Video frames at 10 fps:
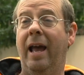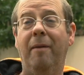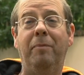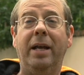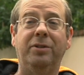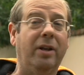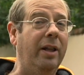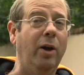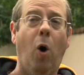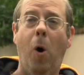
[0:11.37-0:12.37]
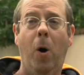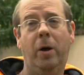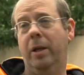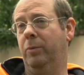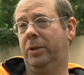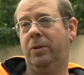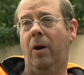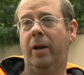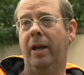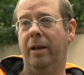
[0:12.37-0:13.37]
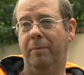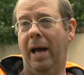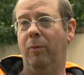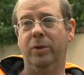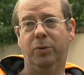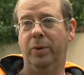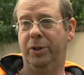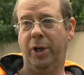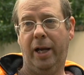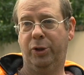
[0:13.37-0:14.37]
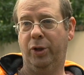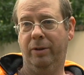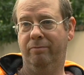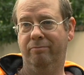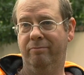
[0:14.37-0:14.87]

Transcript: And basically all he was talking about was rejection.